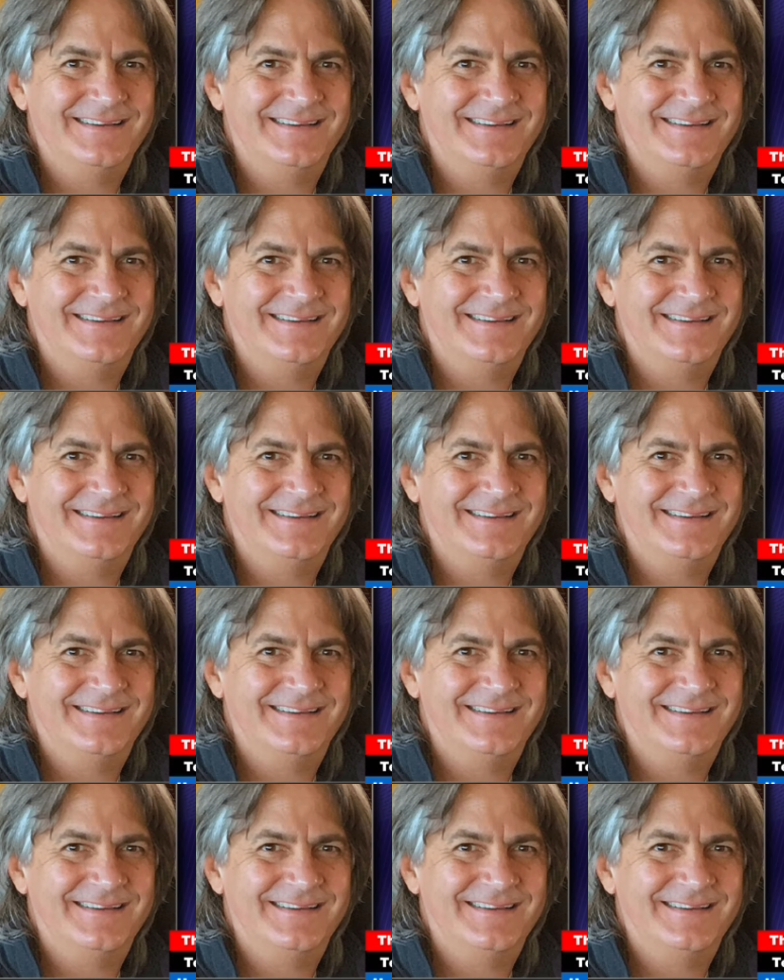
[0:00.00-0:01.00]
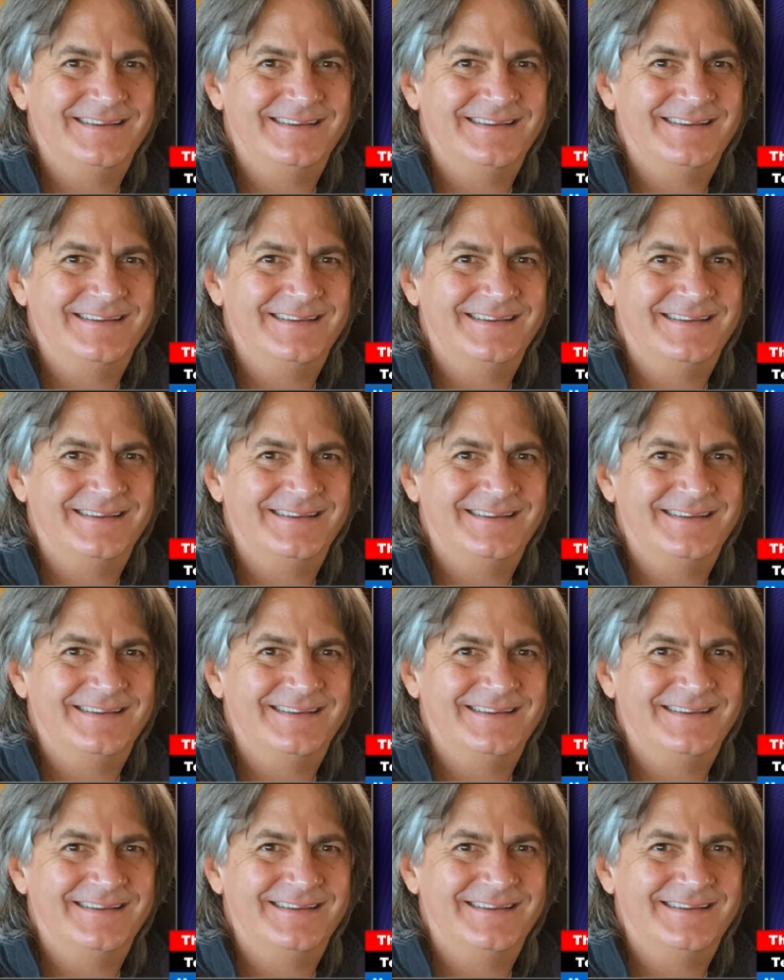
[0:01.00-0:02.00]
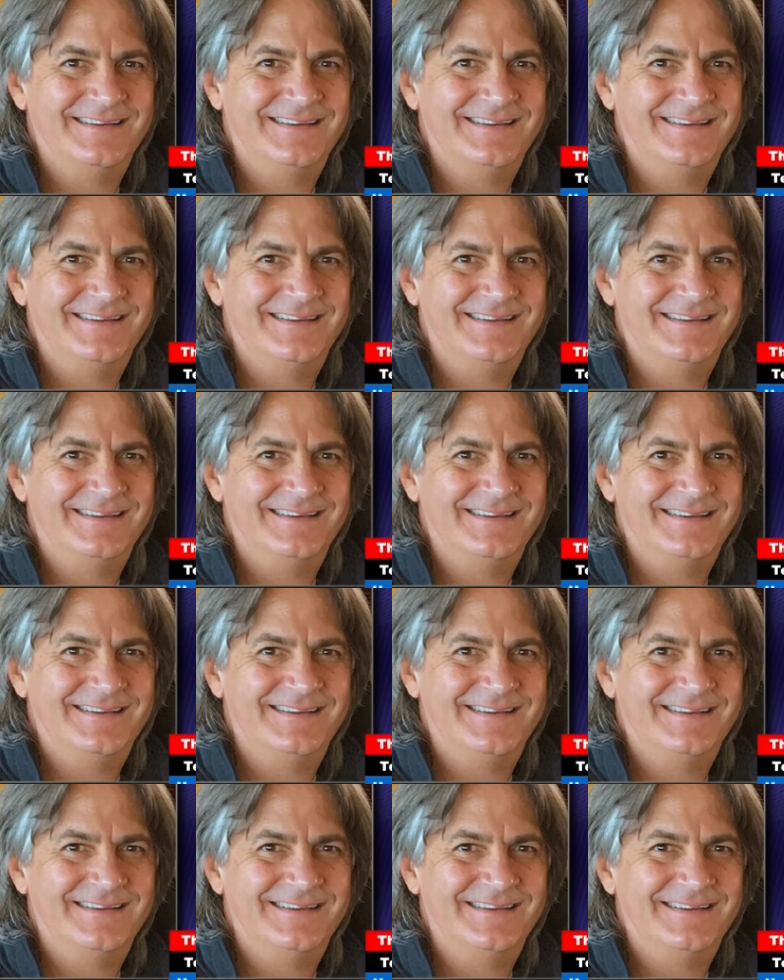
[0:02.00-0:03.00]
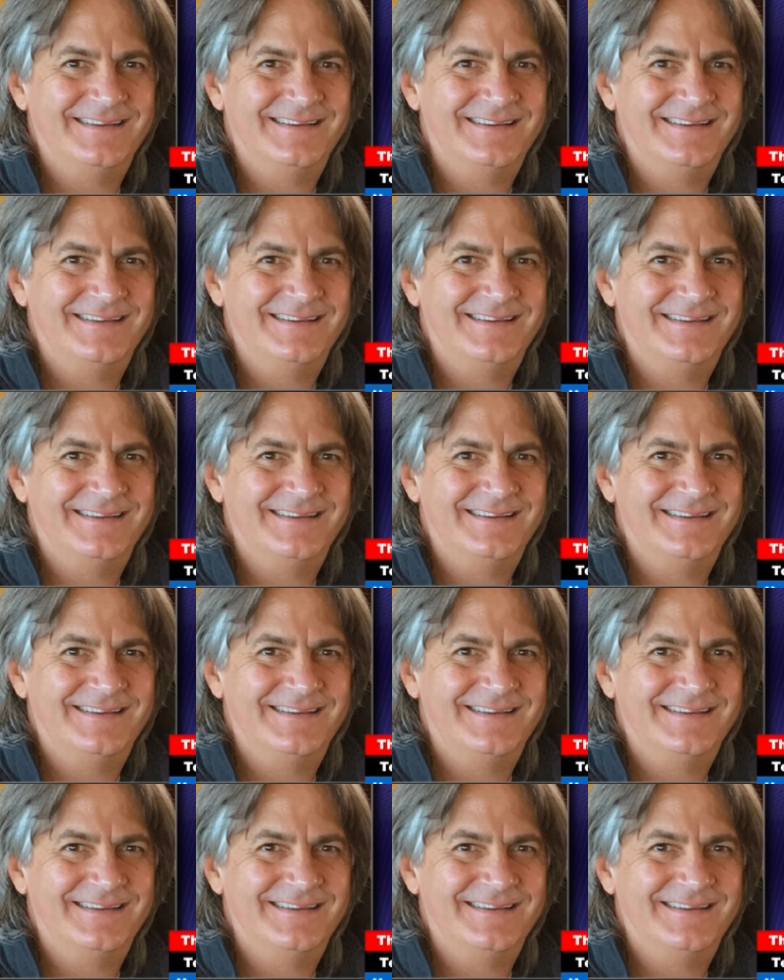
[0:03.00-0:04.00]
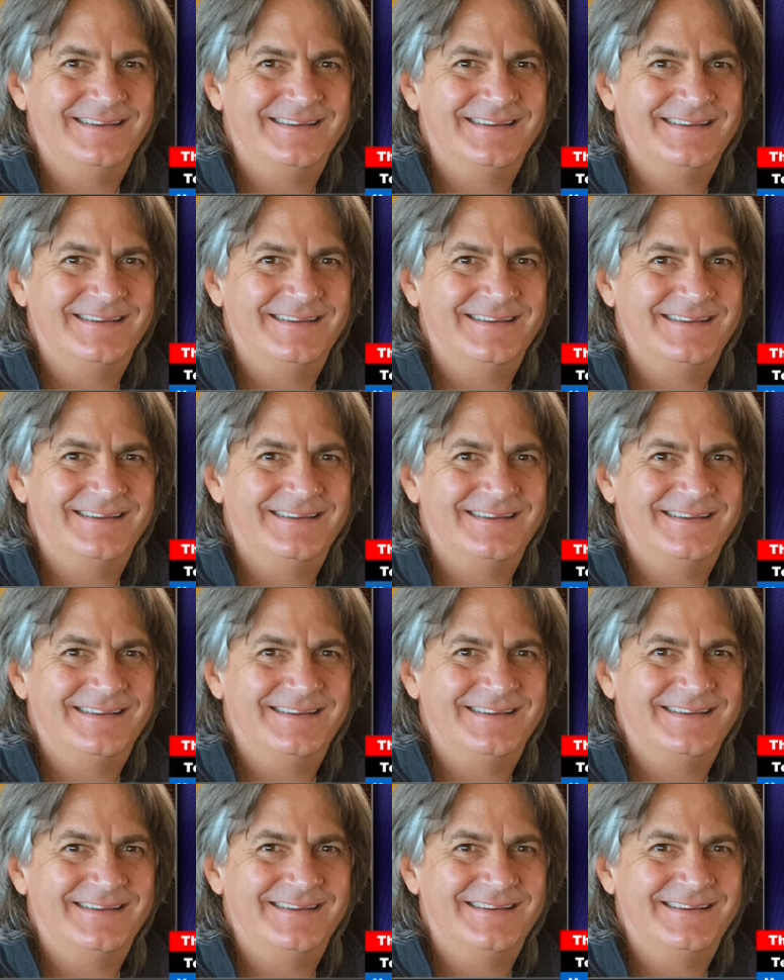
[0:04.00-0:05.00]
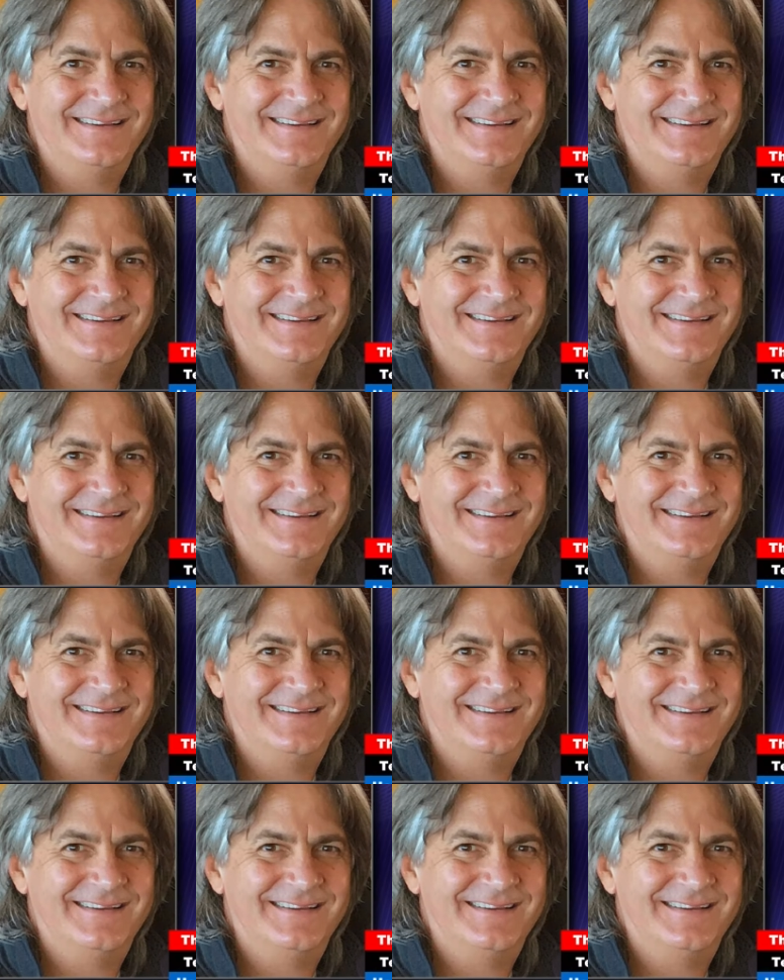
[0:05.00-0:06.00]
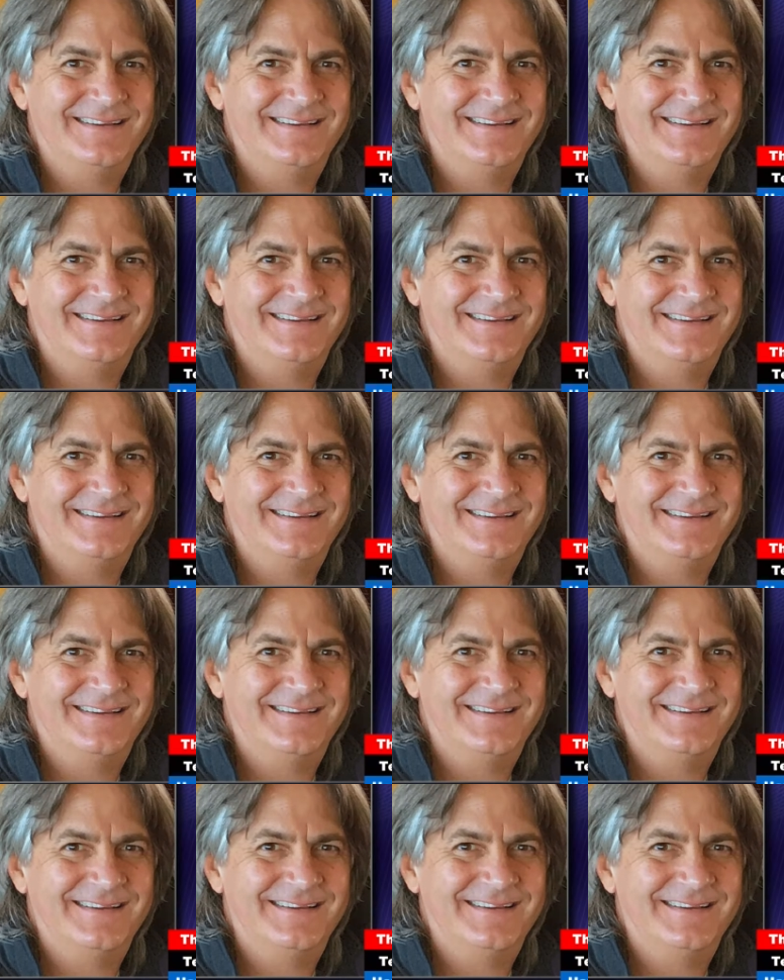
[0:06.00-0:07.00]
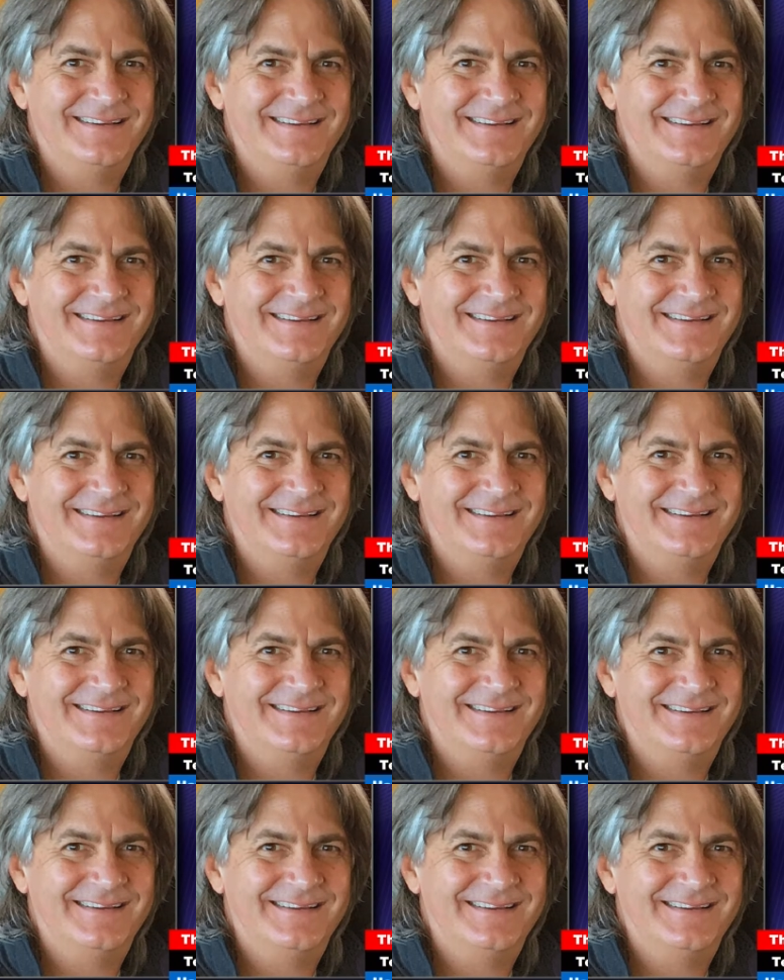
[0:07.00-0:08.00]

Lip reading: No words are spoken by the person on screen.